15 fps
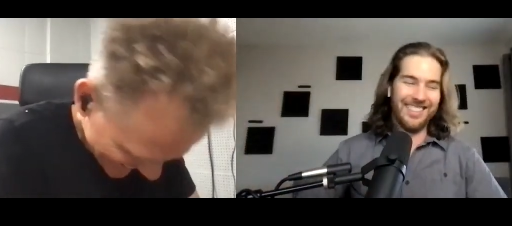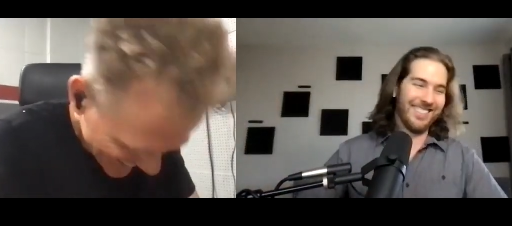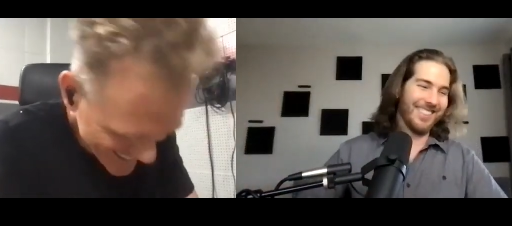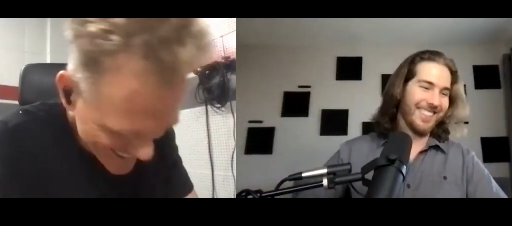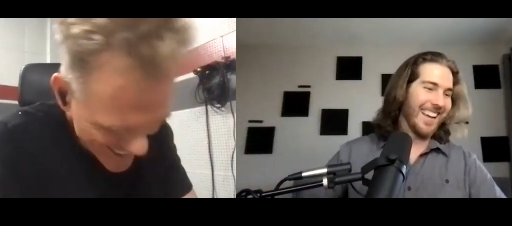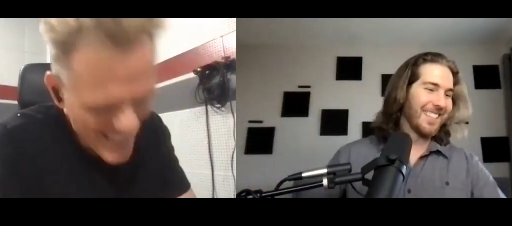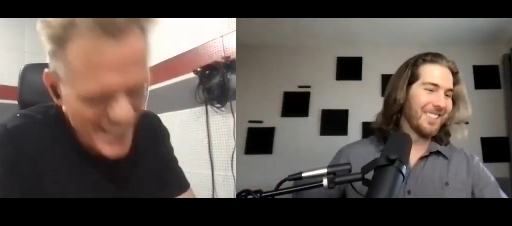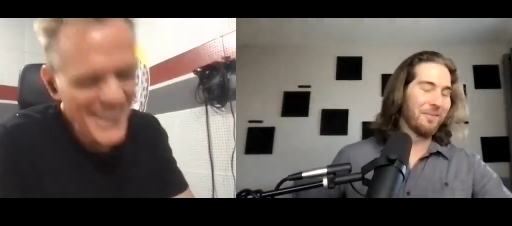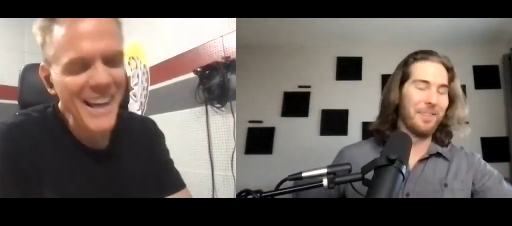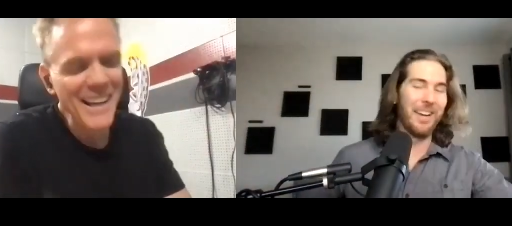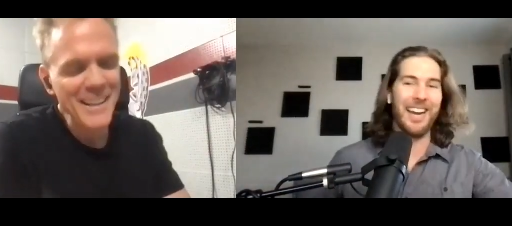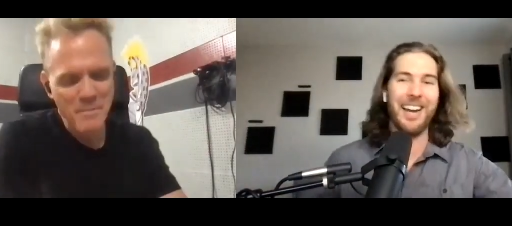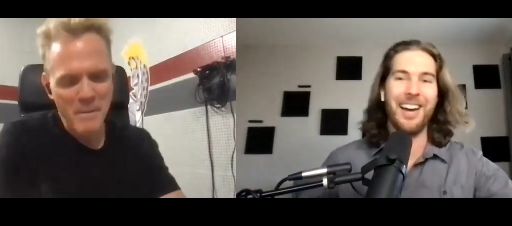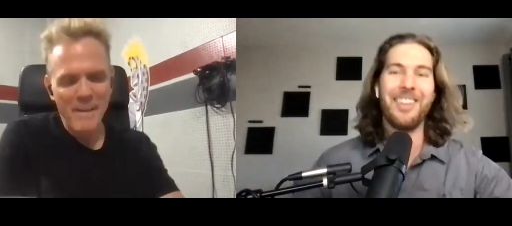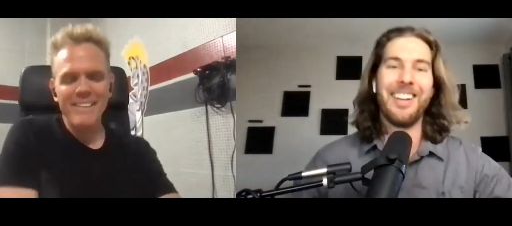Speaker 1: that's, that's
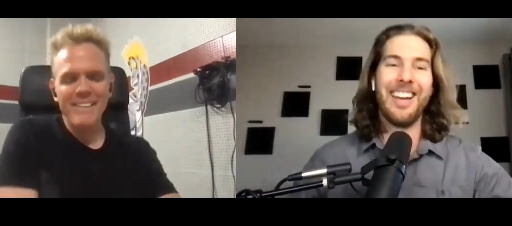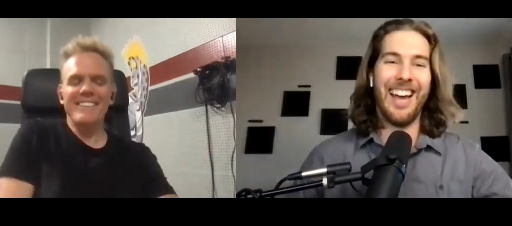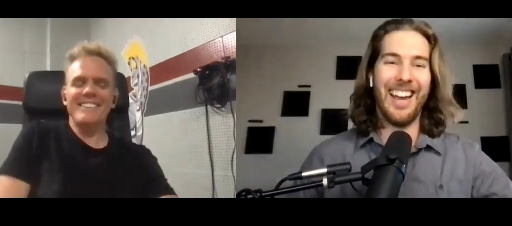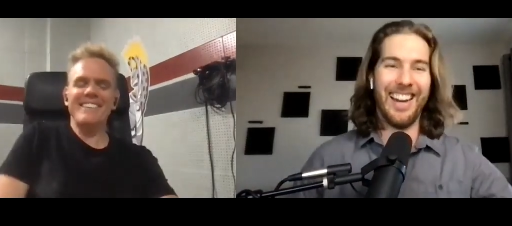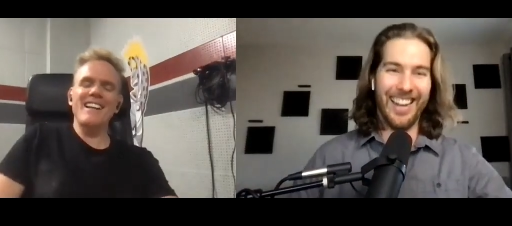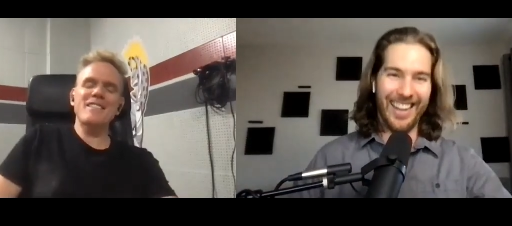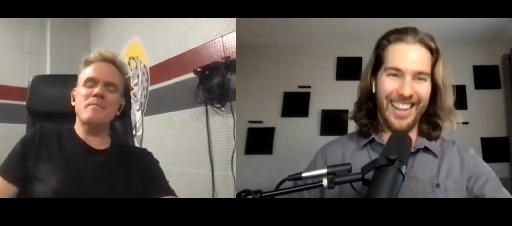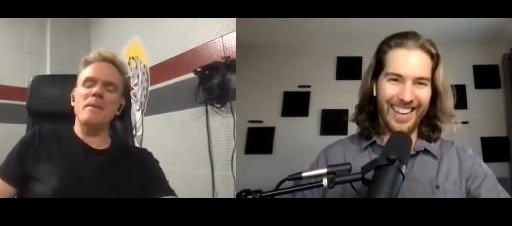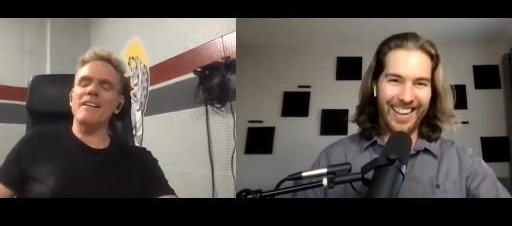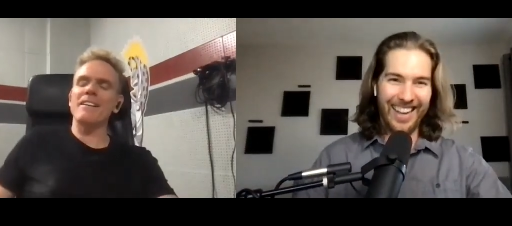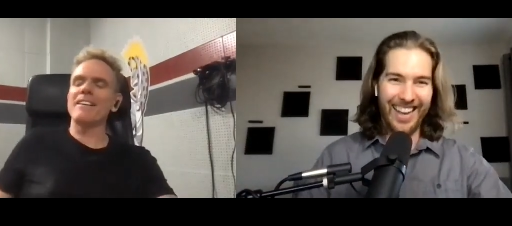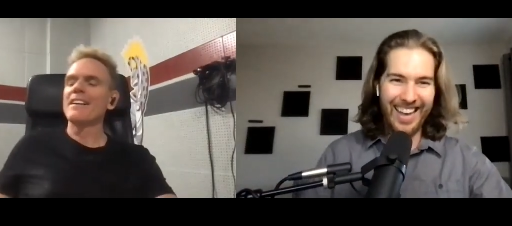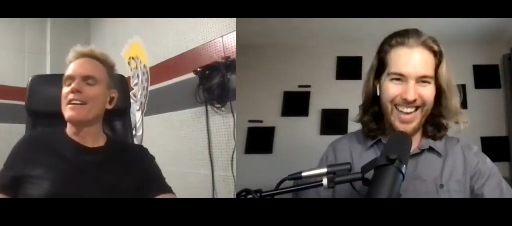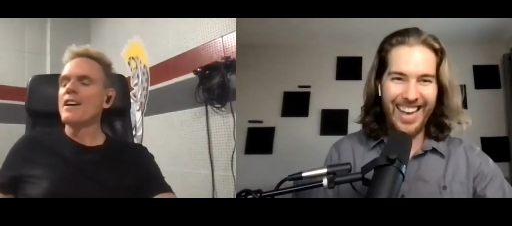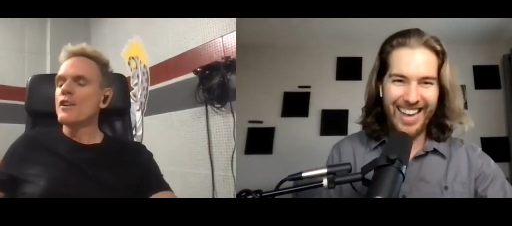better. Okay. That's better.
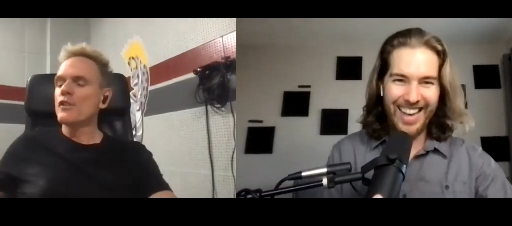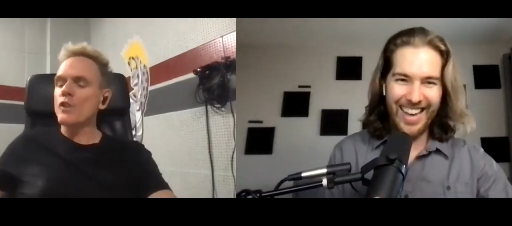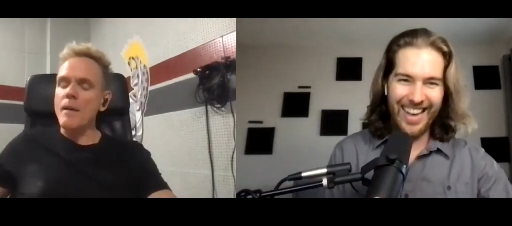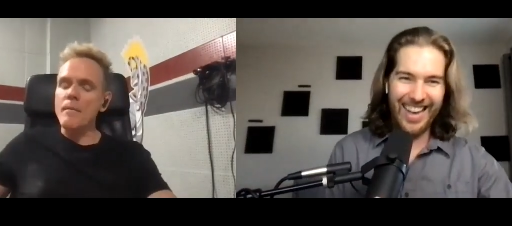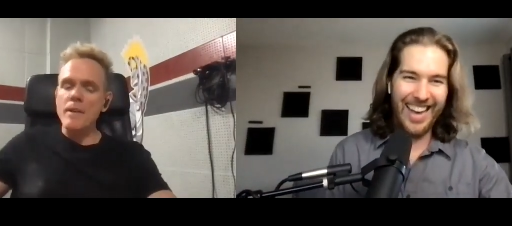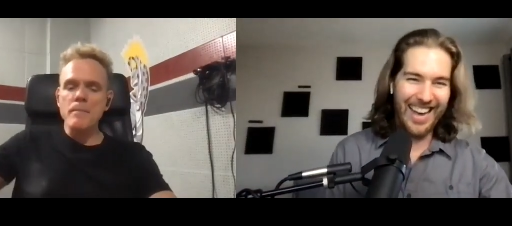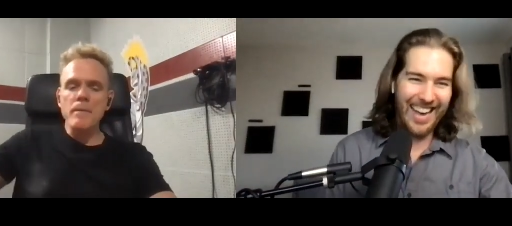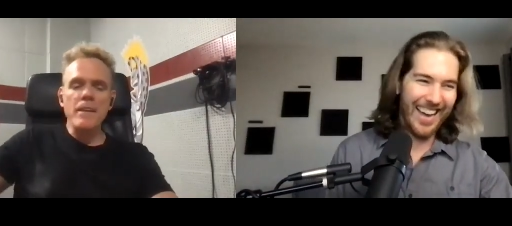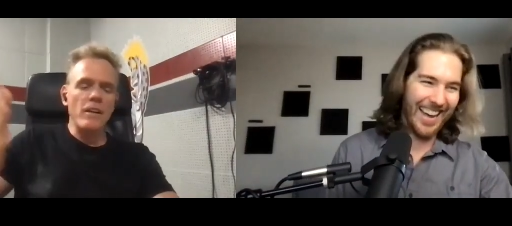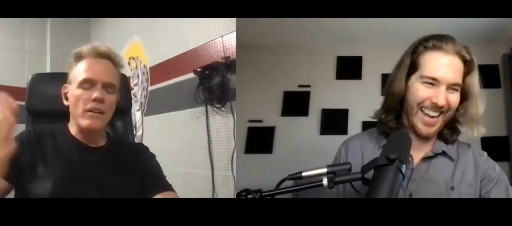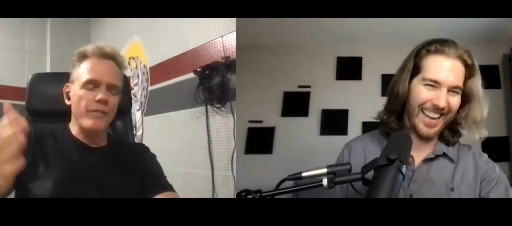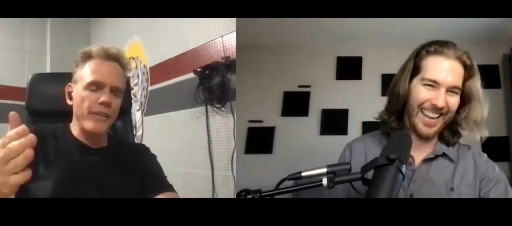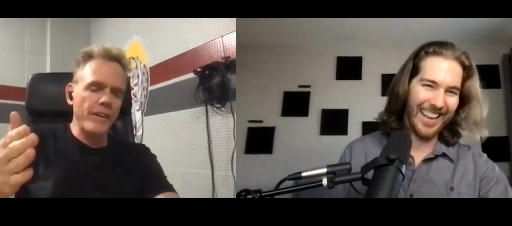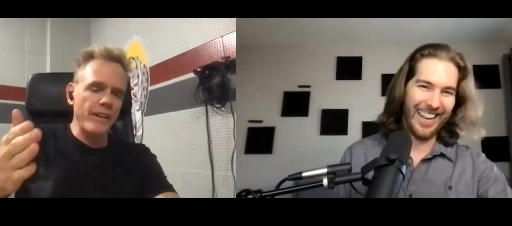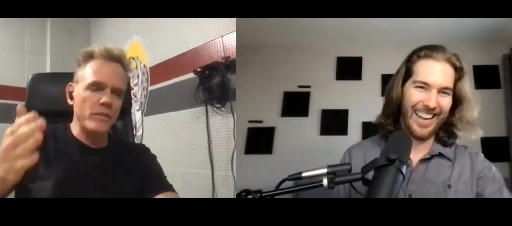So I'm gonna be there in
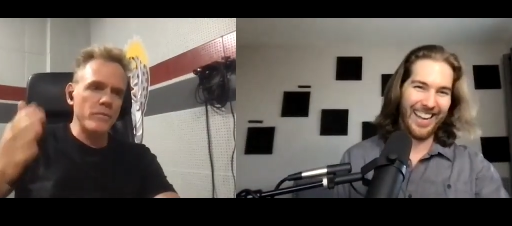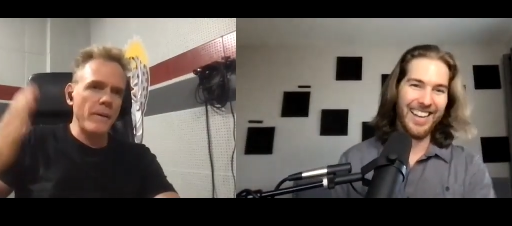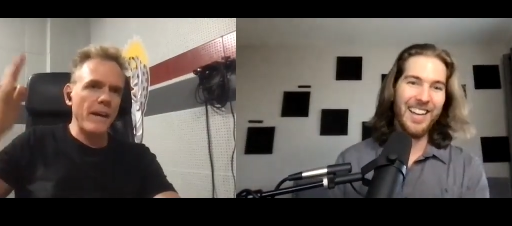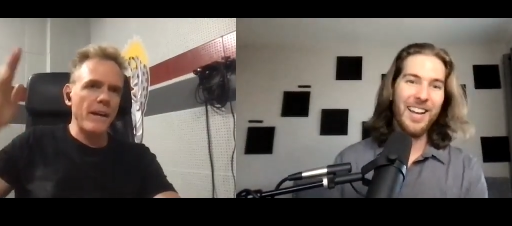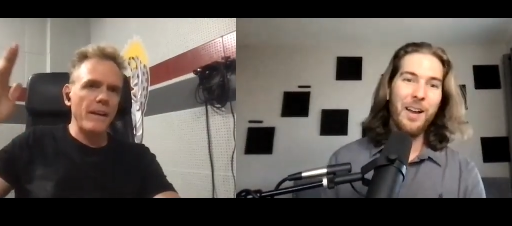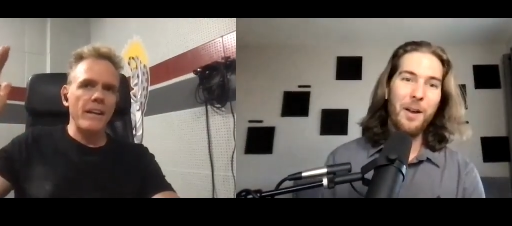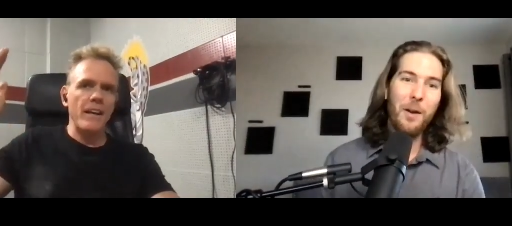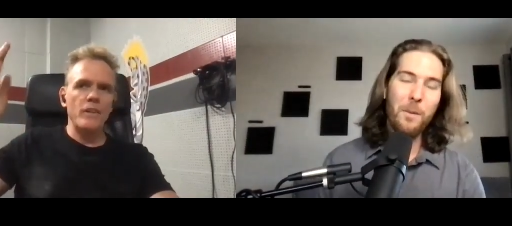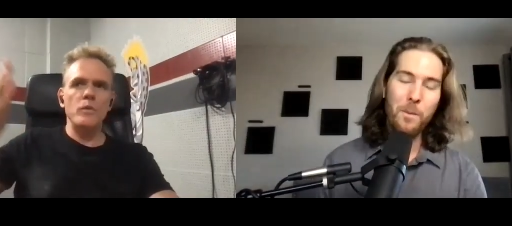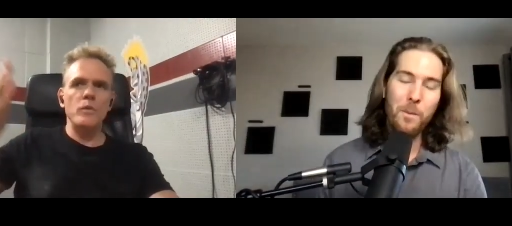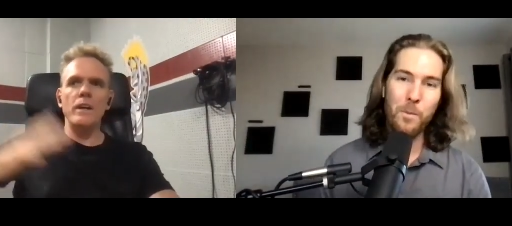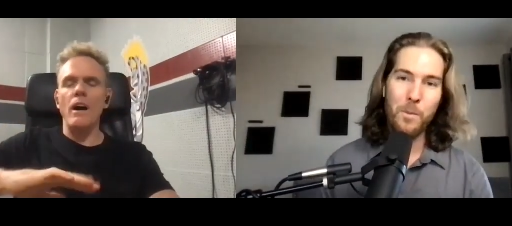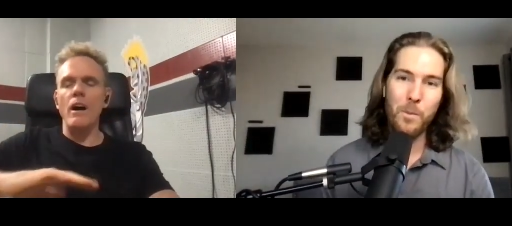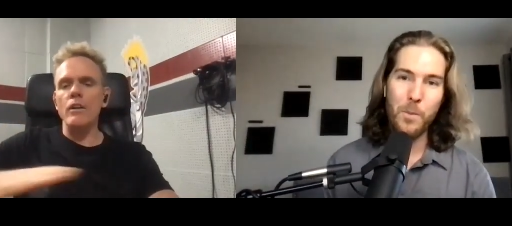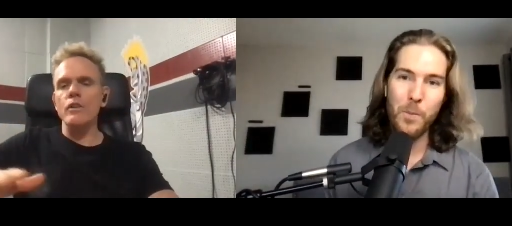Phoenix, man. Next week, all new